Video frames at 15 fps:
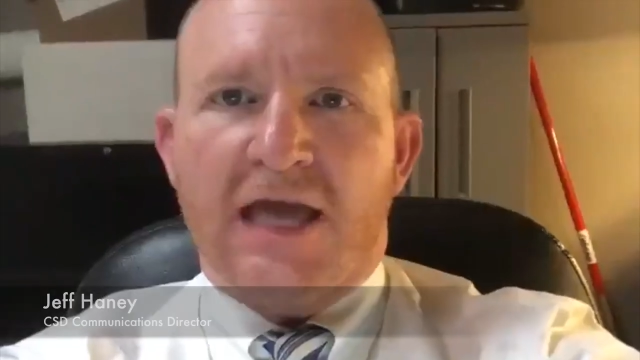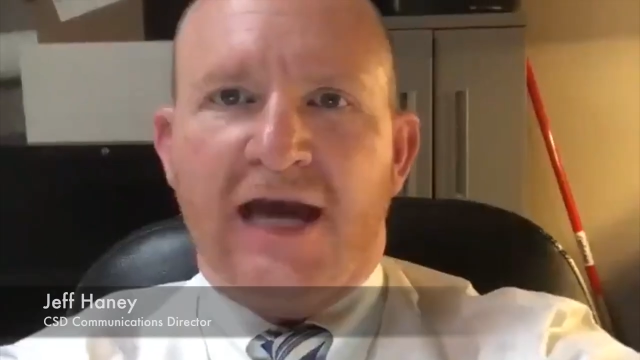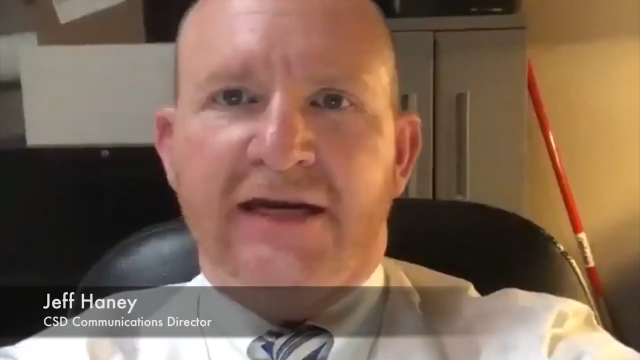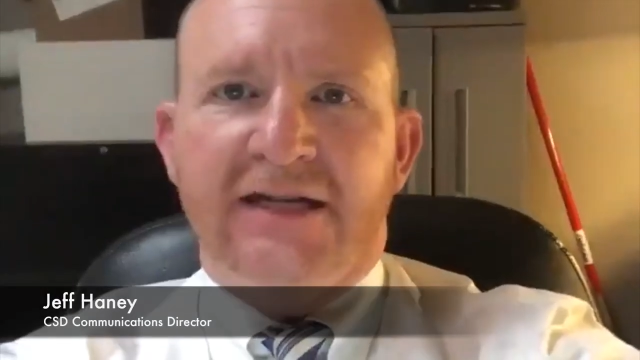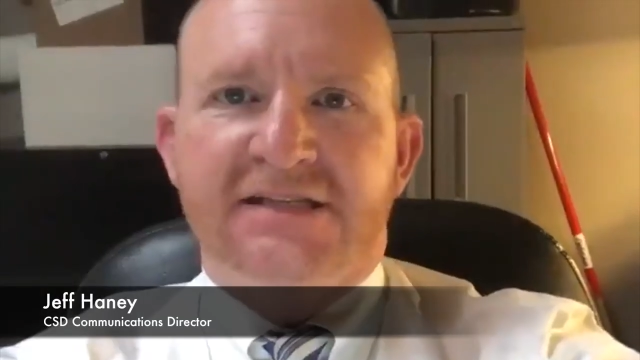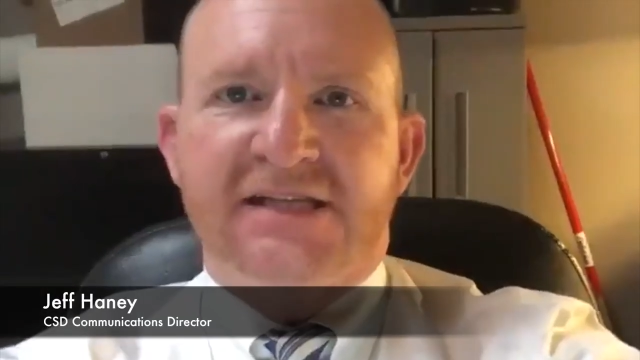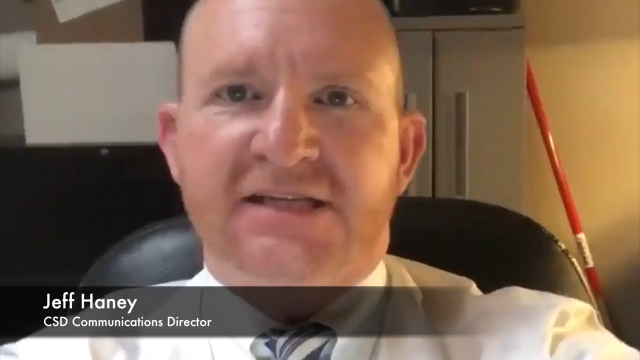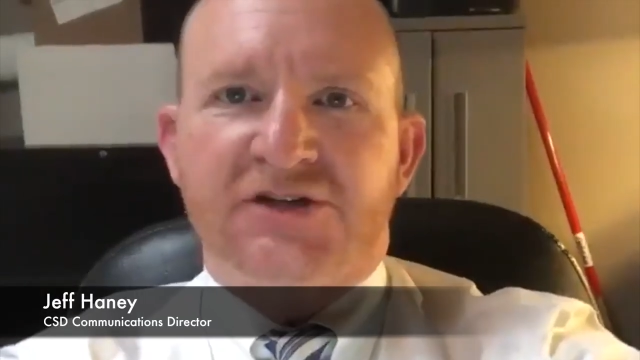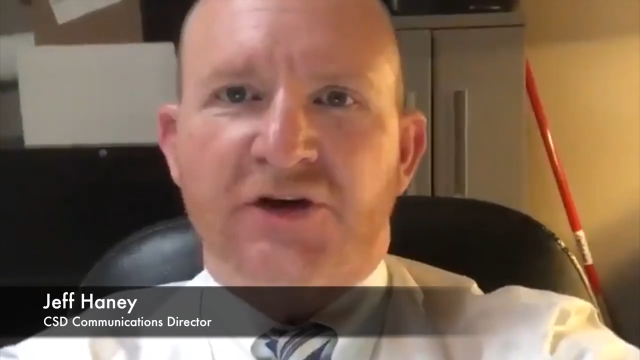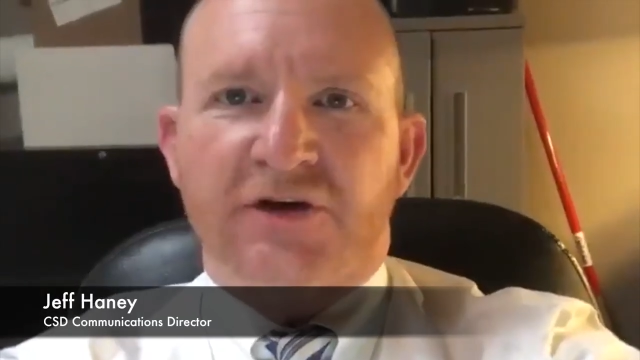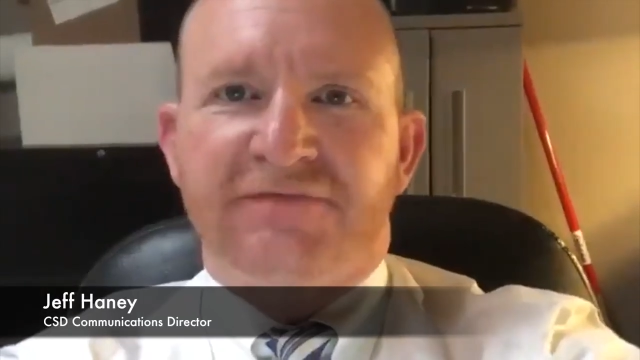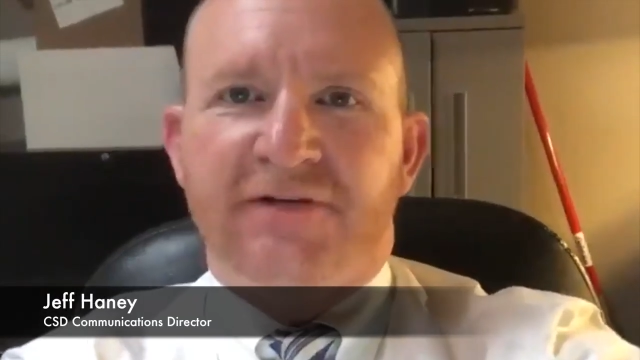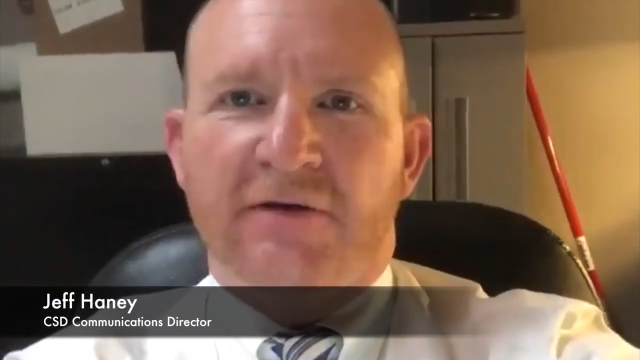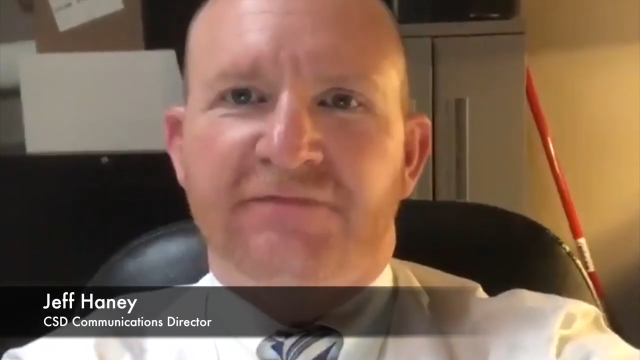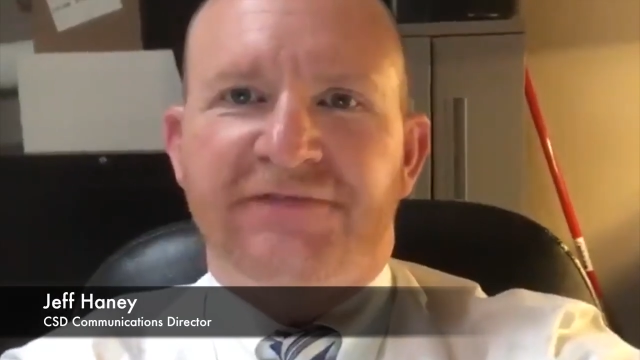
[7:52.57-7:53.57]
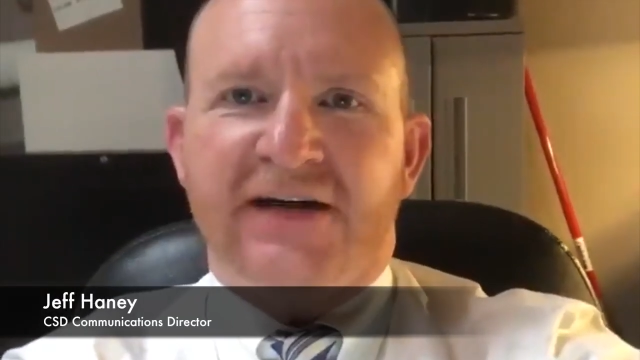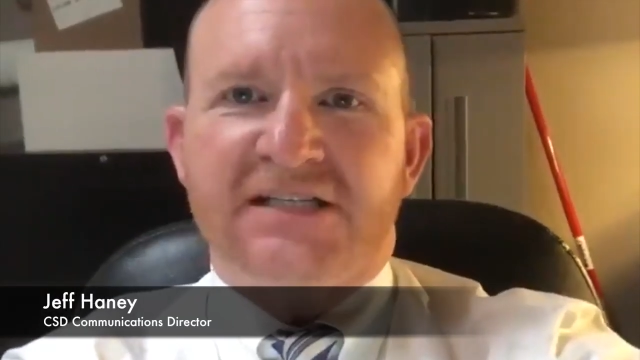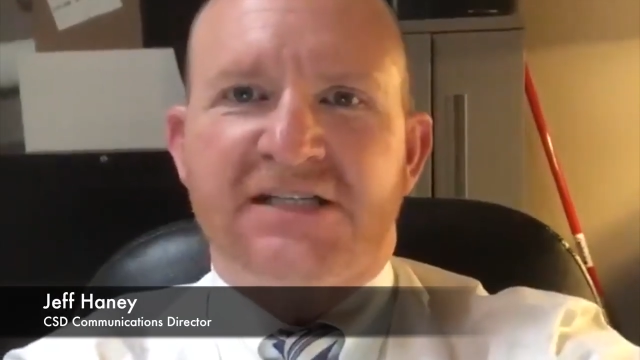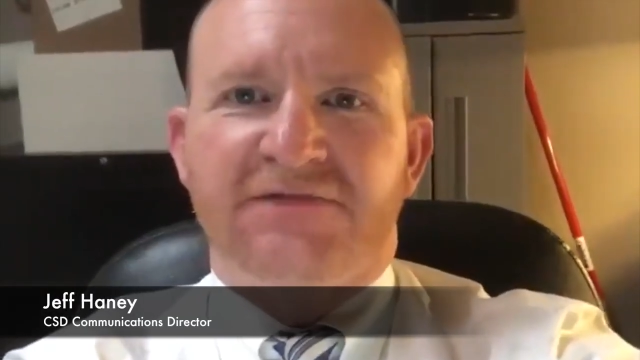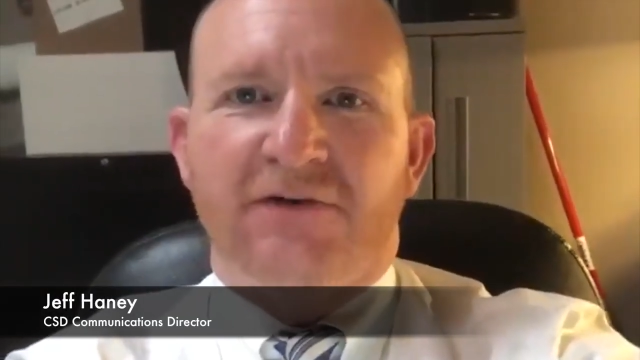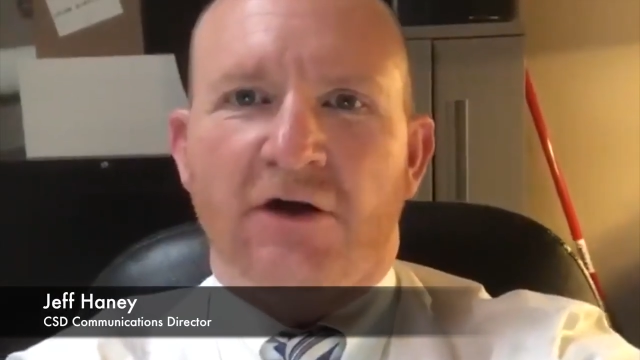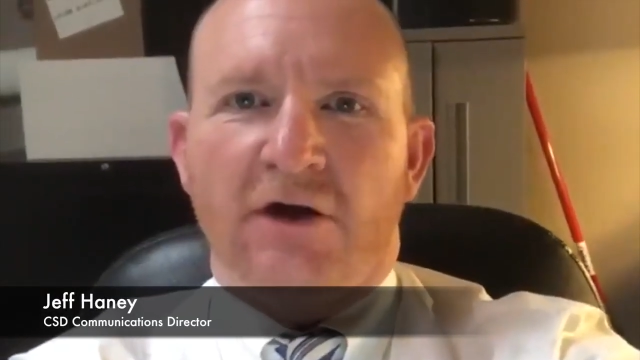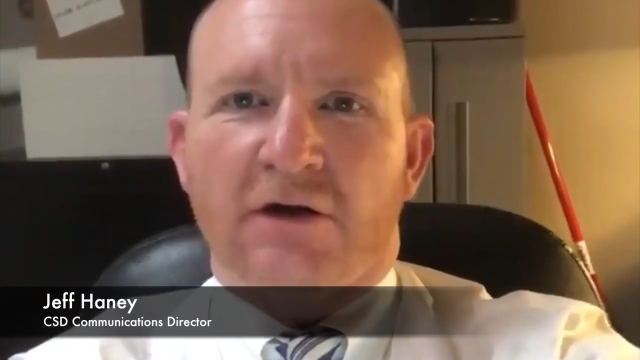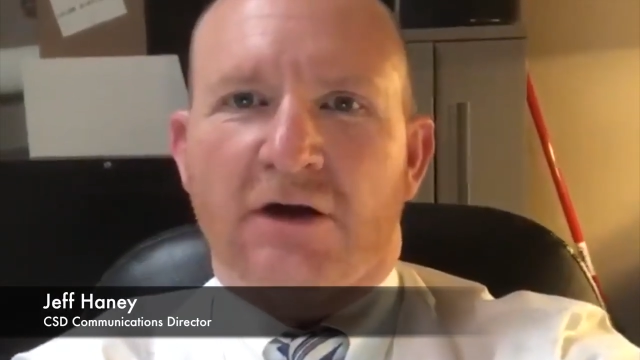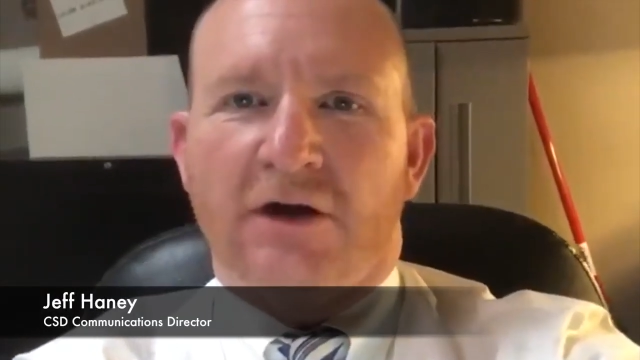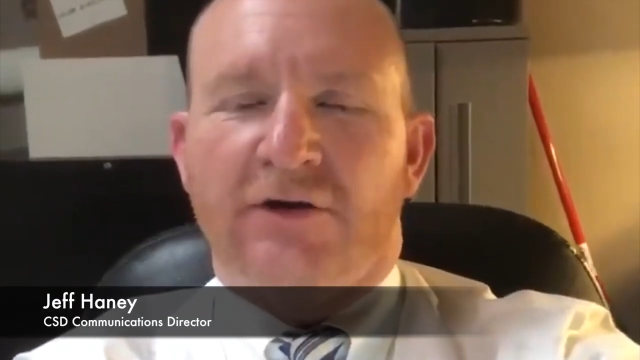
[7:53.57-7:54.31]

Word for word: Canyons District Film Festival,